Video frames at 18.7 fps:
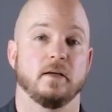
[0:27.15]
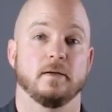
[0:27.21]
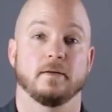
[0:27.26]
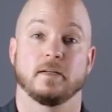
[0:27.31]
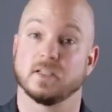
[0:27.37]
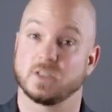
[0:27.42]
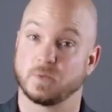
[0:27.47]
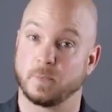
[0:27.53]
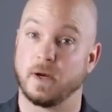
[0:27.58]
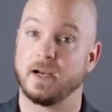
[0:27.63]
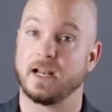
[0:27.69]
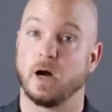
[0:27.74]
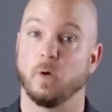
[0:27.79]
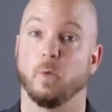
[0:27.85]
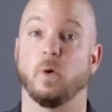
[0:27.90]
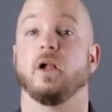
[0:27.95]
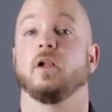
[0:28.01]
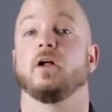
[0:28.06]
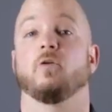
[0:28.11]
despite how
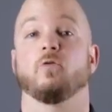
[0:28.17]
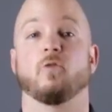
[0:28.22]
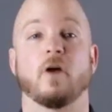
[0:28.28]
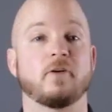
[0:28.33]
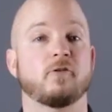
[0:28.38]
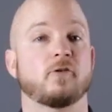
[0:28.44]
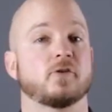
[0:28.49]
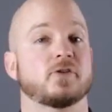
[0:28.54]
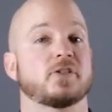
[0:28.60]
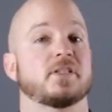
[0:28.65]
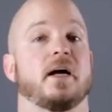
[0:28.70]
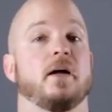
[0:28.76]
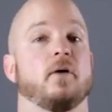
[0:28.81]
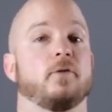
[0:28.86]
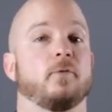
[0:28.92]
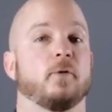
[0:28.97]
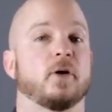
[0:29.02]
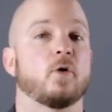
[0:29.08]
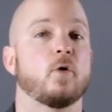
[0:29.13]
well a
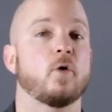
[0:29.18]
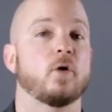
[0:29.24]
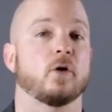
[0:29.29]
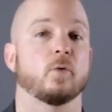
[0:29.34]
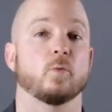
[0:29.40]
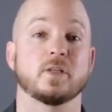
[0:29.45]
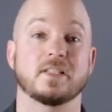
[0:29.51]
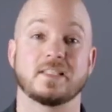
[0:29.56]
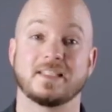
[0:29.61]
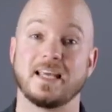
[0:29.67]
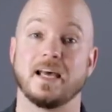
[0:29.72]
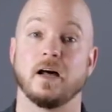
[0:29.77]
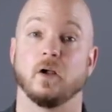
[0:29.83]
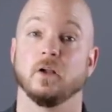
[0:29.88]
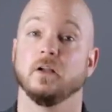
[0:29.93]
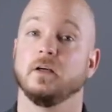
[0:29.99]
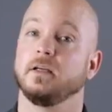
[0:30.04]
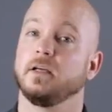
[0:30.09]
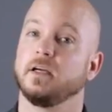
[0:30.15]
retro-styled three-quarter would
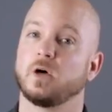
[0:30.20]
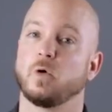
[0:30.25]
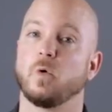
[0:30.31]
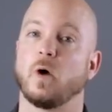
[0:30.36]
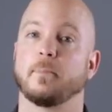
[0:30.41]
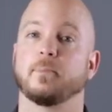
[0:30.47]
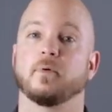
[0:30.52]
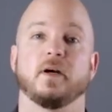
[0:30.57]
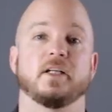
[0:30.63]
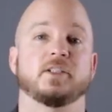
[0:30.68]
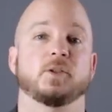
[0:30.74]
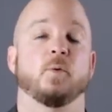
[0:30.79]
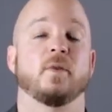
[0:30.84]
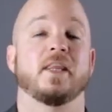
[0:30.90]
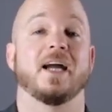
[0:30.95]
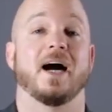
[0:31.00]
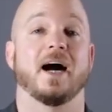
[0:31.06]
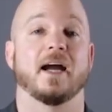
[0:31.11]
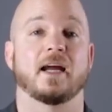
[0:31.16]
sell in cooperation with
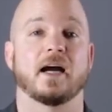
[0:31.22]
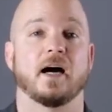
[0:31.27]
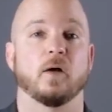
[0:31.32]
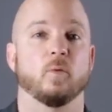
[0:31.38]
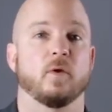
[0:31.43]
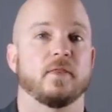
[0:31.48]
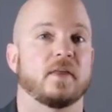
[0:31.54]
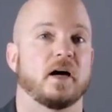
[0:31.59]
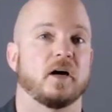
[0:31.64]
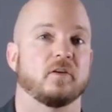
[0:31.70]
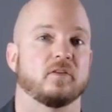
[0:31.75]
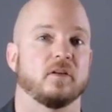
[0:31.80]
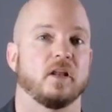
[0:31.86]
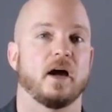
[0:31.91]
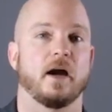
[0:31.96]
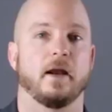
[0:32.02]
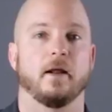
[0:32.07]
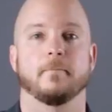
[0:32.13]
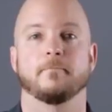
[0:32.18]
the Icon 1000
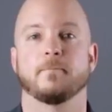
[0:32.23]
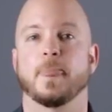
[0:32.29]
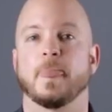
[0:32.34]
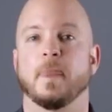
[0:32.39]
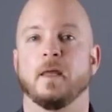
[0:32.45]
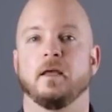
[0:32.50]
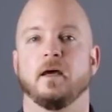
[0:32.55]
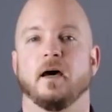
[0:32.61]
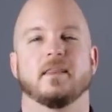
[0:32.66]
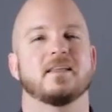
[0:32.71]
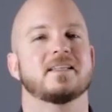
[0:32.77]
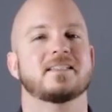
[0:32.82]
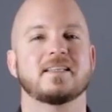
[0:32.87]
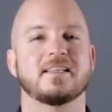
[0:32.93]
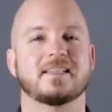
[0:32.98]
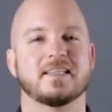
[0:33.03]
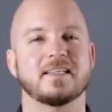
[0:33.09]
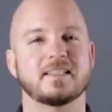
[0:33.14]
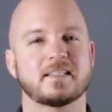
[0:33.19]
lineup. Now, this
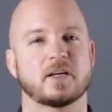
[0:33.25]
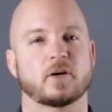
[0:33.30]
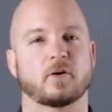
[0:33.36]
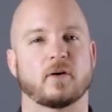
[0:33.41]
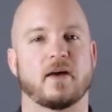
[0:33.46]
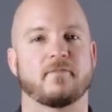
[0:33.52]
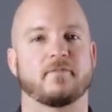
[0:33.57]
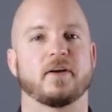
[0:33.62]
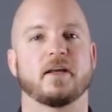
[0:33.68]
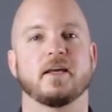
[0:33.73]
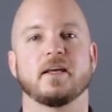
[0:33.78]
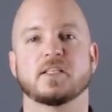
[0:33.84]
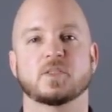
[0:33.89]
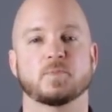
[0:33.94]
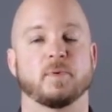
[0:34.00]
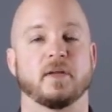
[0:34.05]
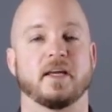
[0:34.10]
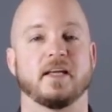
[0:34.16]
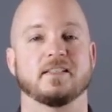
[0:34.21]
statistic graphic
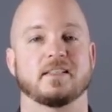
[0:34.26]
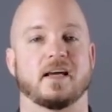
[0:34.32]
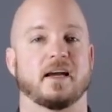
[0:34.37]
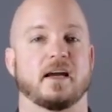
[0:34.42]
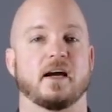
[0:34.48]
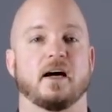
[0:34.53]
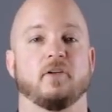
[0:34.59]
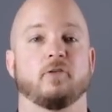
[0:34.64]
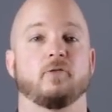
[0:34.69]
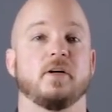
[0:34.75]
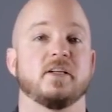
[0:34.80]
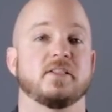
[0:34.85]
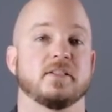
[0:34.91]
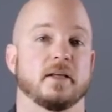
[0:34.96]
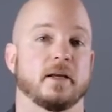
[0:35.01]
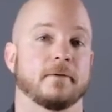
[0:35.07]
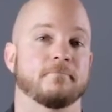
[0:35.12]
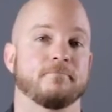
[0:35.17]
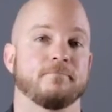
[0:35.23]
explains Icon's
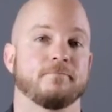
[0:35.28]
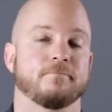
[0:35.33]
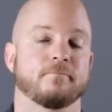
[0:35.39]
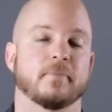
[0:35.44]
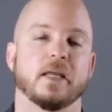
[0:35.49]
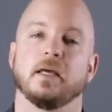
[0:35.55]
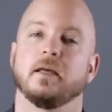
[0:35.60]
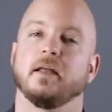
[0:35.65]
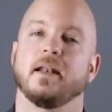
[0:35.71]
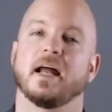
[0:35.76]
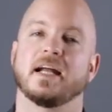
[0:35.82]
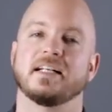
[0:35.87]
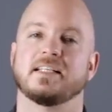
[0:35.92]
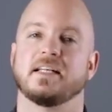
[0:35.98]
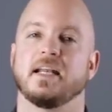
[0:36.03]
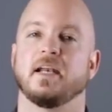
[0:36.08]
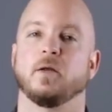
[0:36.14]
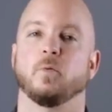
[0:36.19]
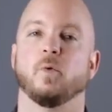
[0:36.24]
reasoning. In
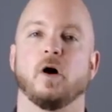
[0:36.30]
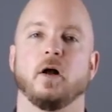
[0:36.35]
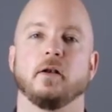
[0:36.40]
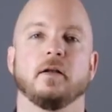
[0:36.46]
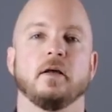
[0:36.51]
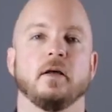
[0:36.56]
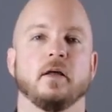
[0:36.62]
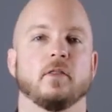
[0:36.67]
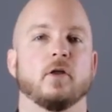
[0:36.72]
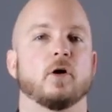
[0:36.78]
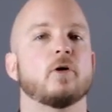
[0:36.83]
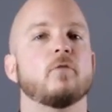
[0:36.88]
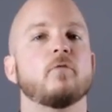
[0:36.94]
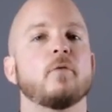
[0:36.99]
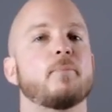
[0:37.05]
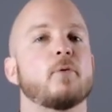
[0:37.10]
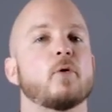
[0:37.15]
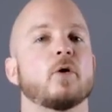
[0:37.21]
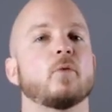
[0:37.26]
1981, the Hurt
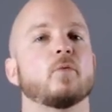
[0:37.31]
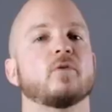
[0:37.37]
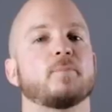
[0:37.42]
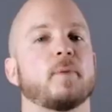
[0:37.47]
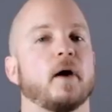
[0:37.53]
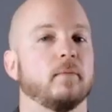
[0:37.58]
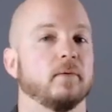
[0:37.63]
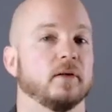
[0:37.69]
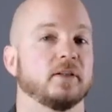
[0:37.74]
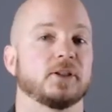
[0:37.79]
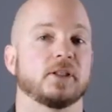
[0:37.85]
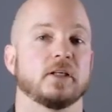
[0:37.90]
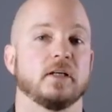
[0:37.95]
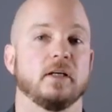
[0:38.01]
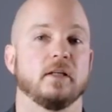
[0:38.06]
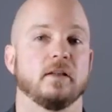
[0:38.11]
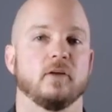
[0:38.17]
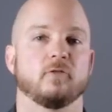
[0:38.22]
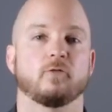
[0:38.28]
Report was published.
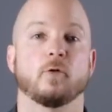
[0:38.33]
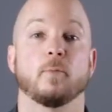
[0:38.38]
This